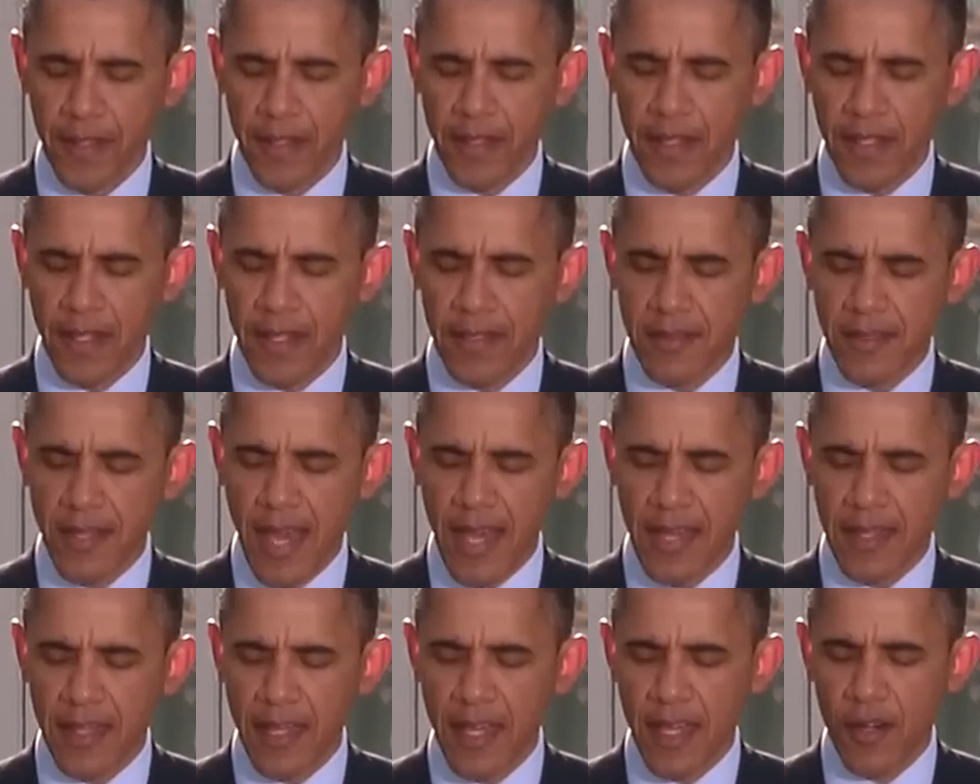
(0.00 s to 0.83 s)
Uh,
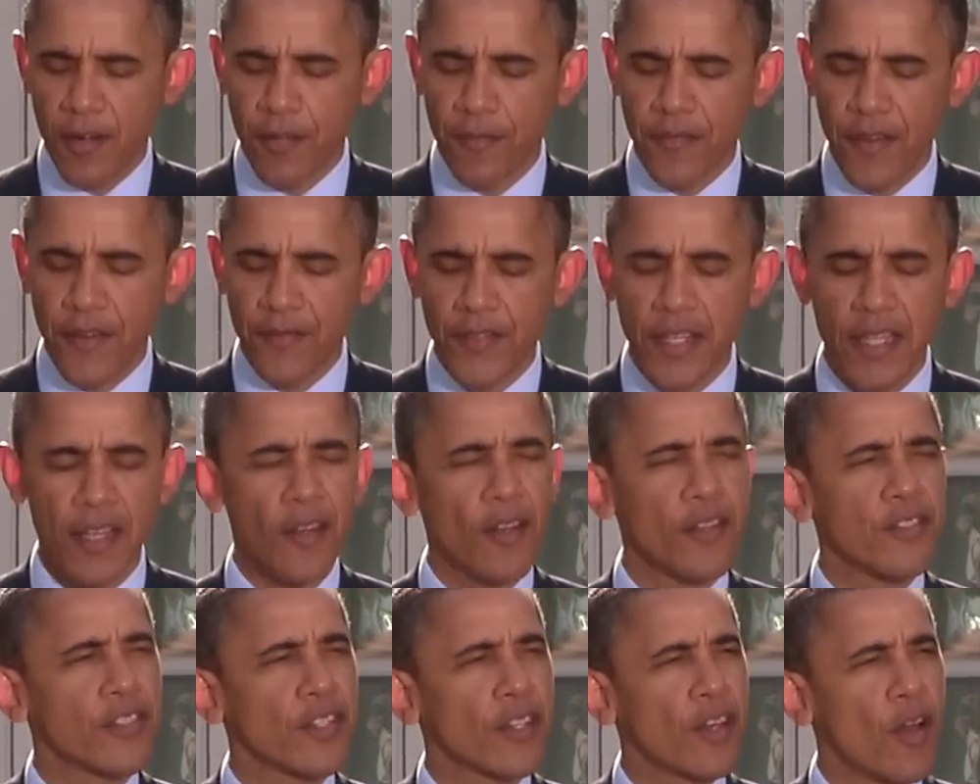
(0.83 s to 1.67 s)
exactly 150
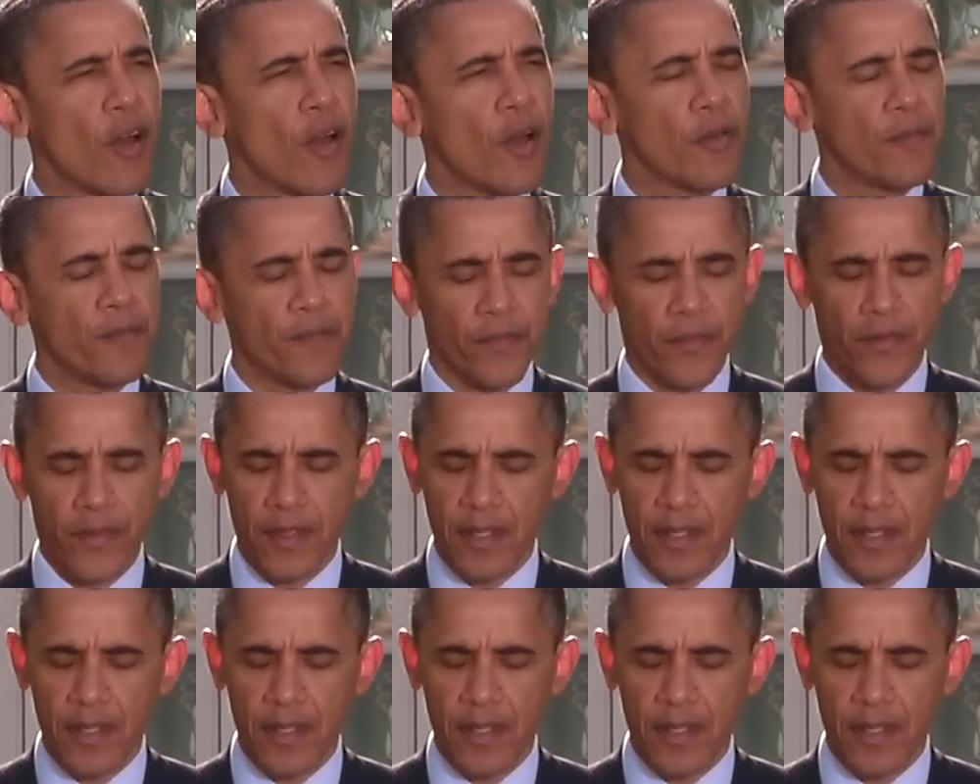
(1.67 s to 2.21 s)
years ago,